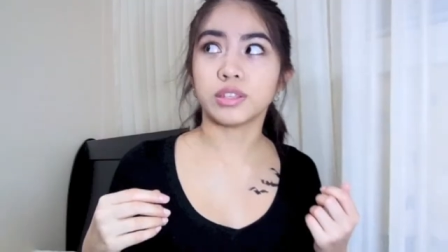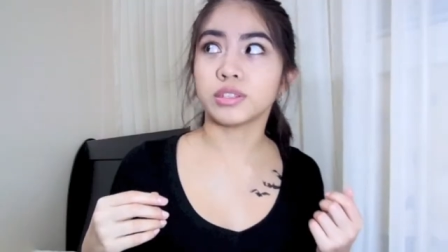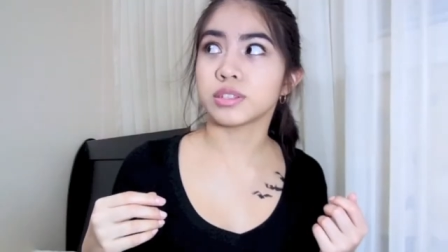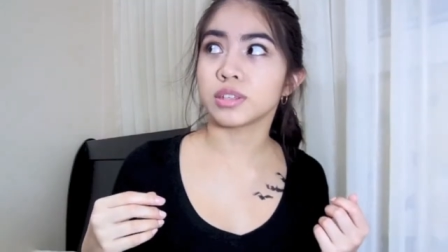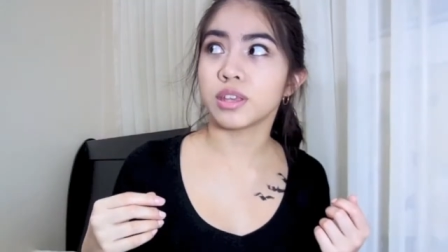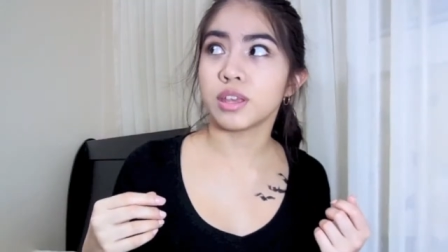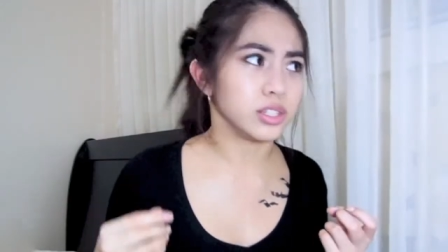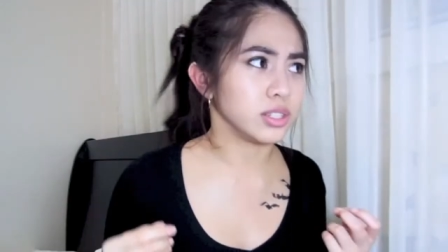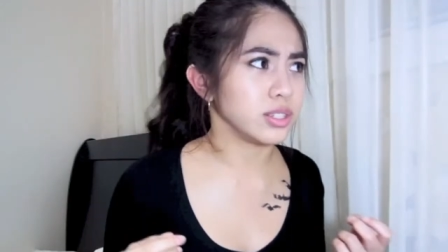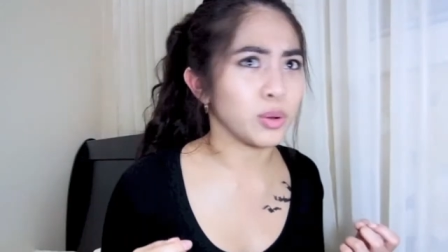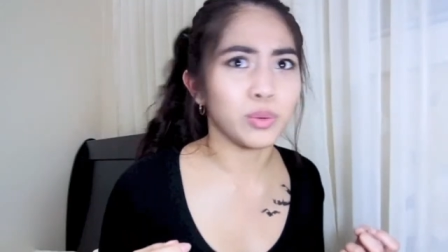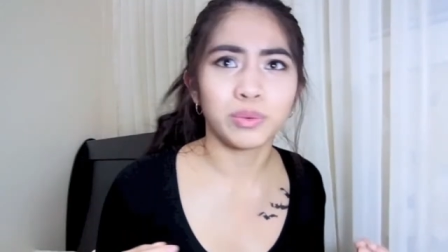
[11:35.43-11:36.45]
this, I
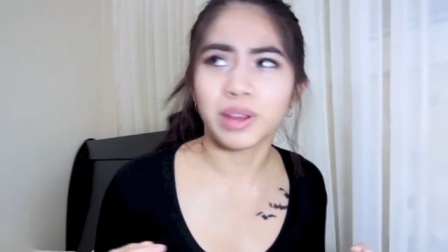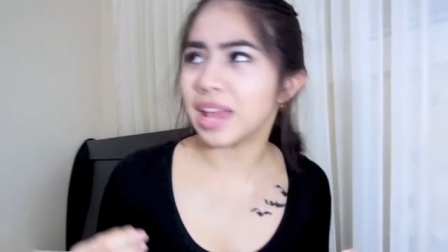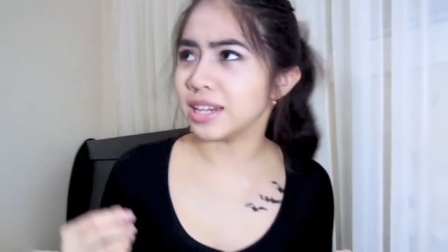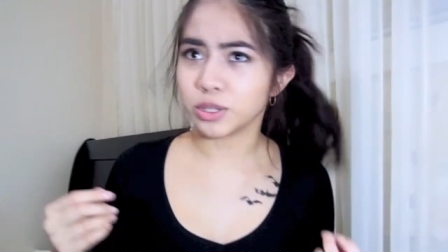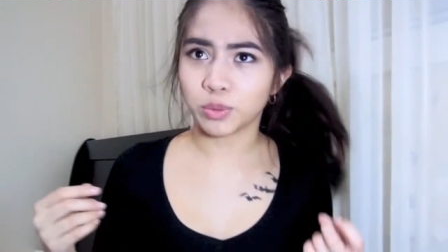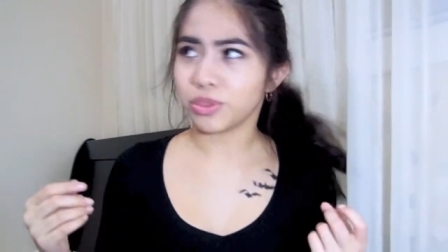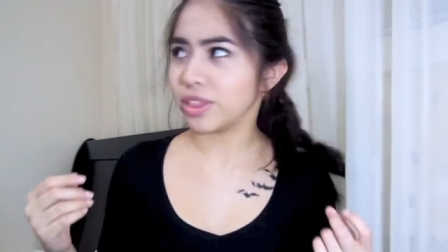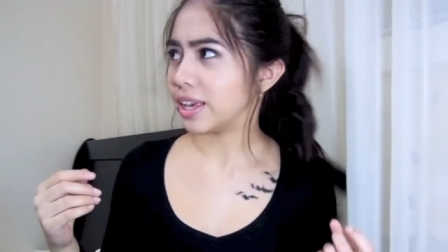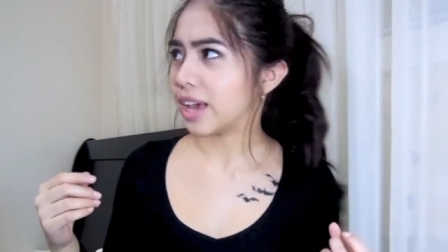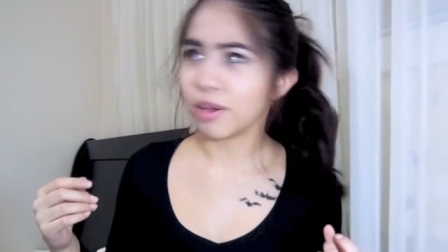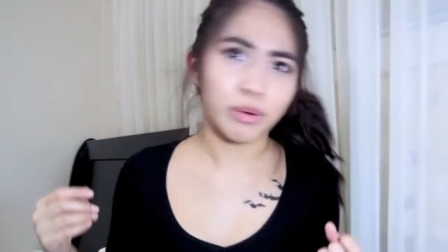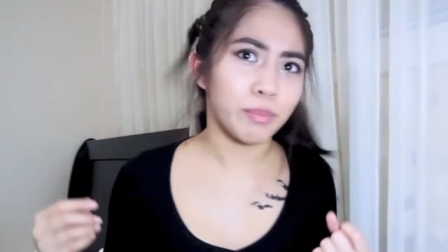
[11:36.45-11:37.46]
don't
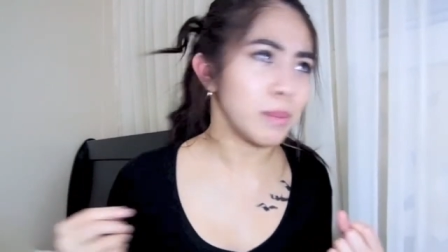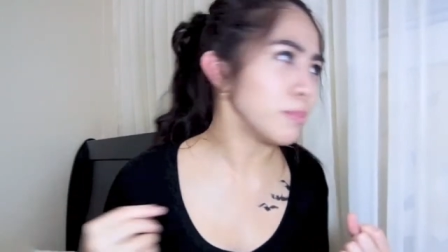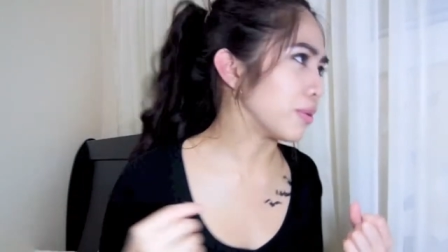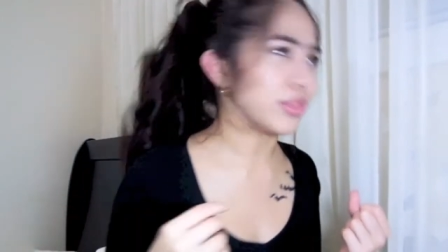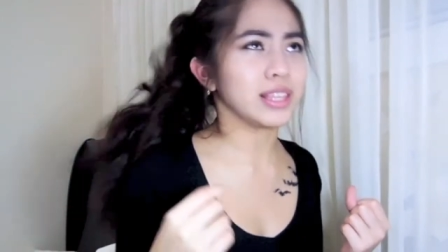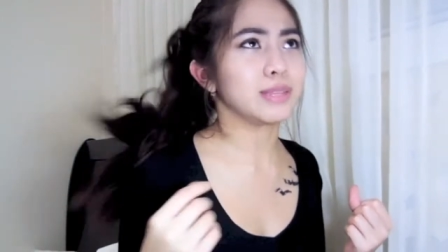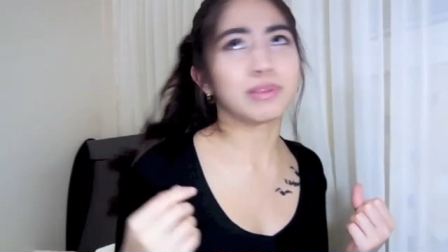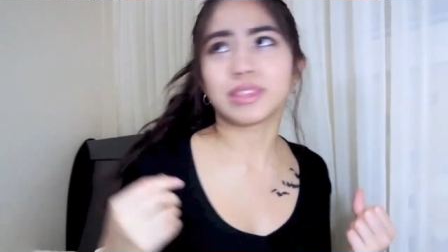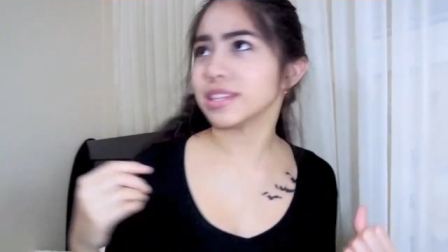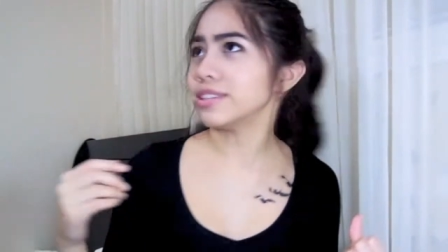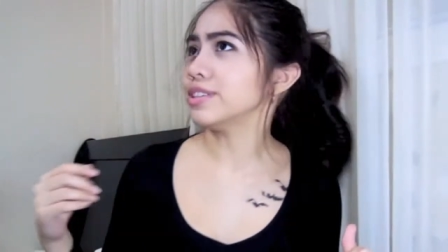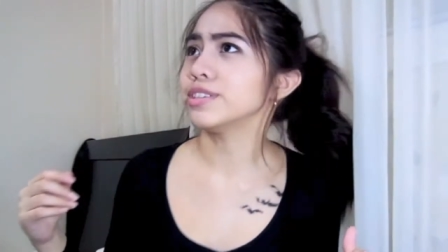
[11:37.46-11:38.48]
think I remember this,
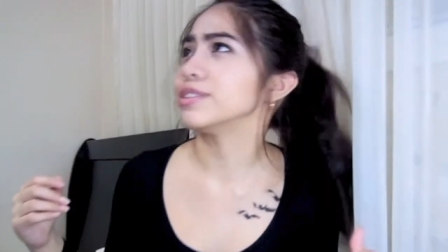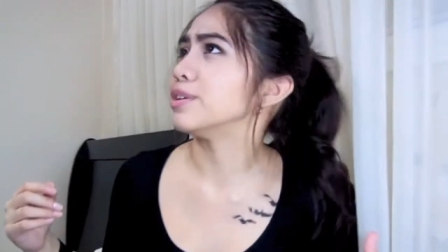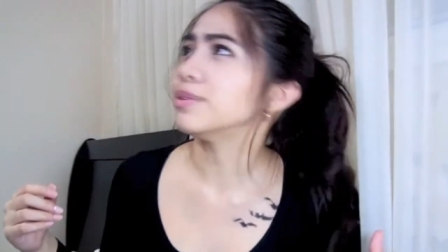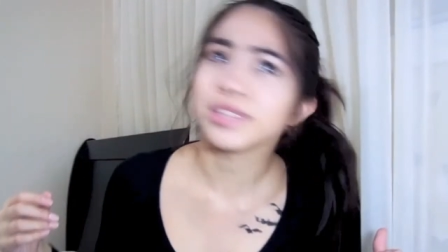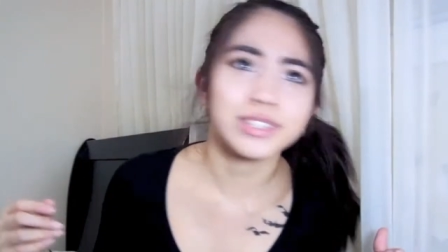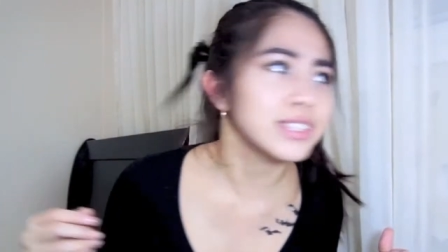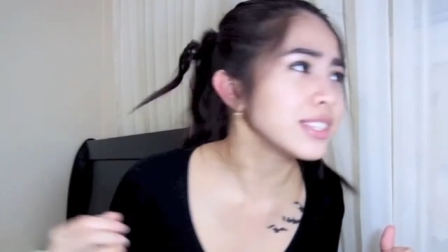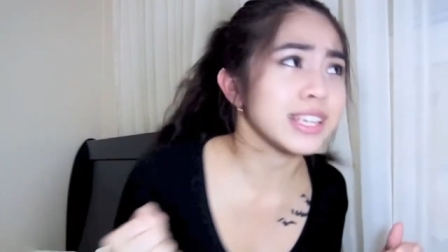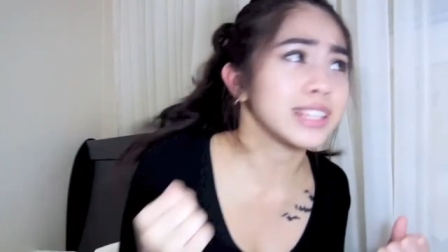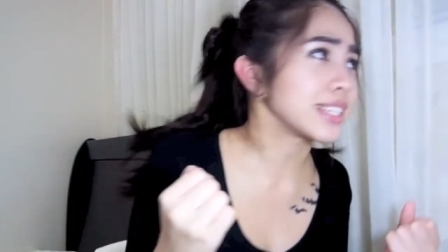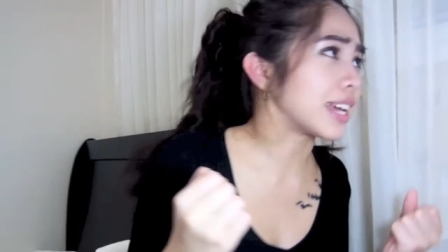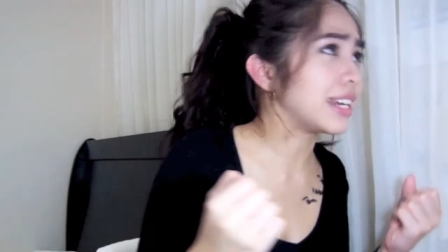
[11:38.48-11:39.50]
but this is new, this is
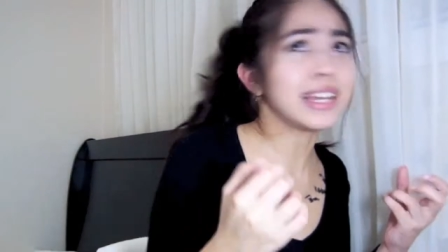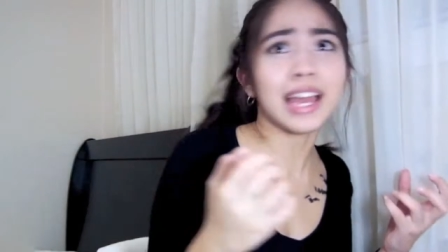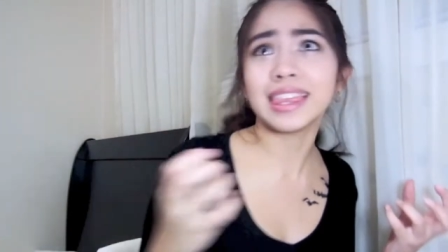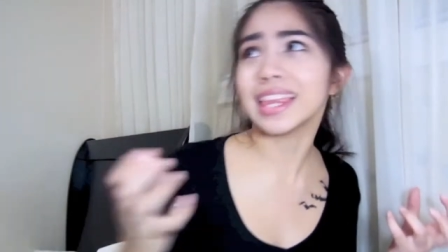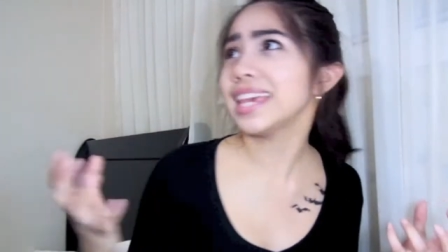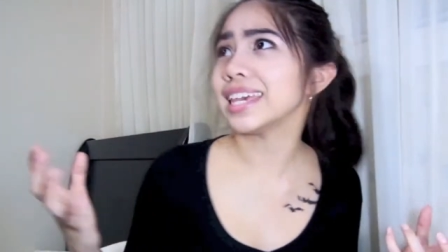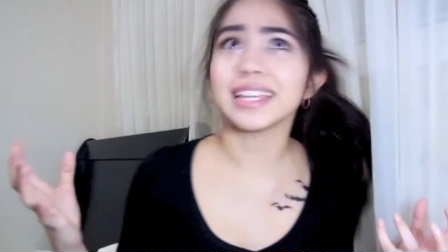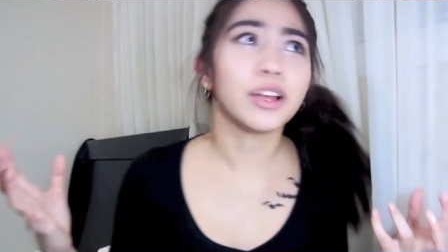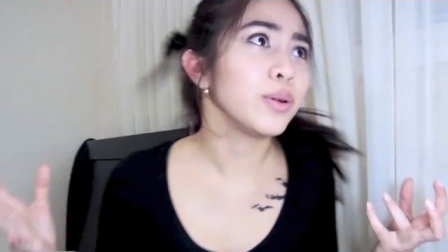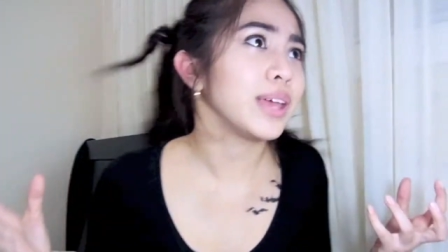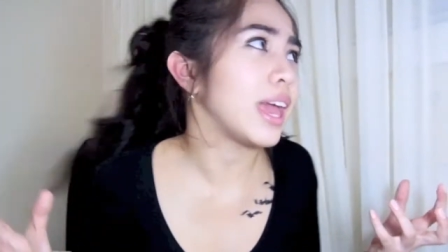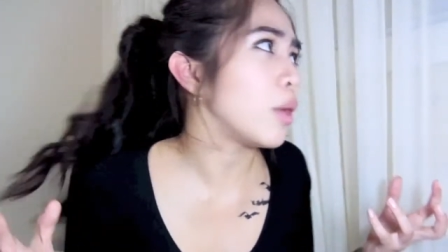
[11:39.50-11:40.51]
exciting, I like it,
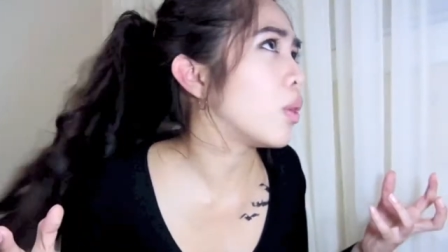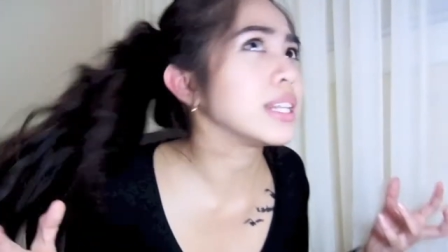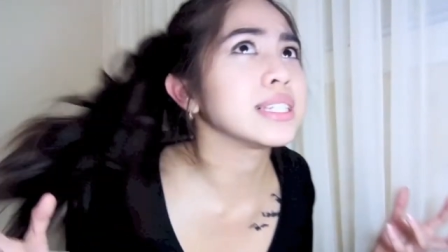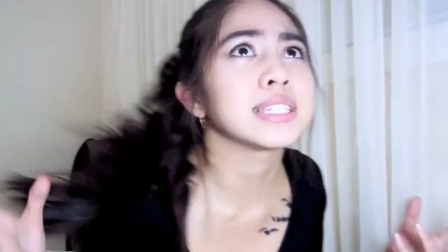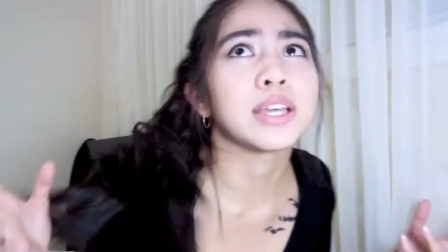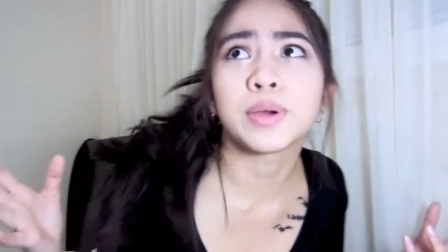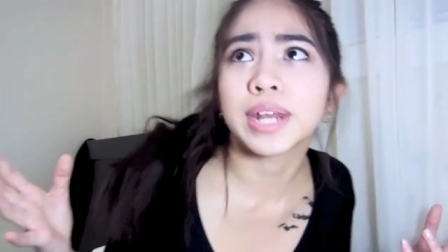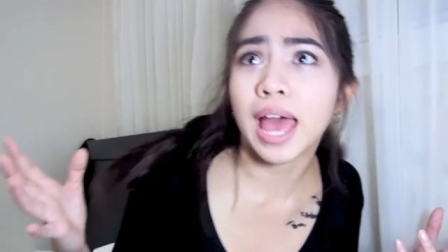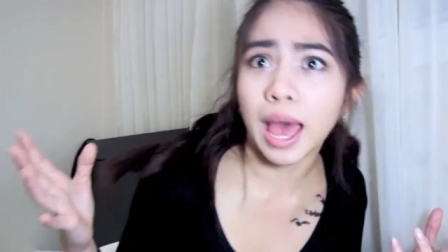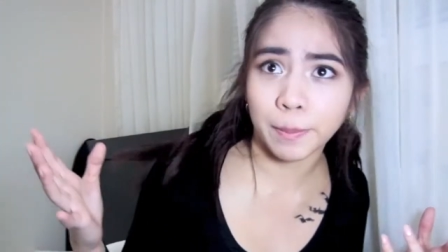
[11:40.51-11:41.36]
okay, what's going to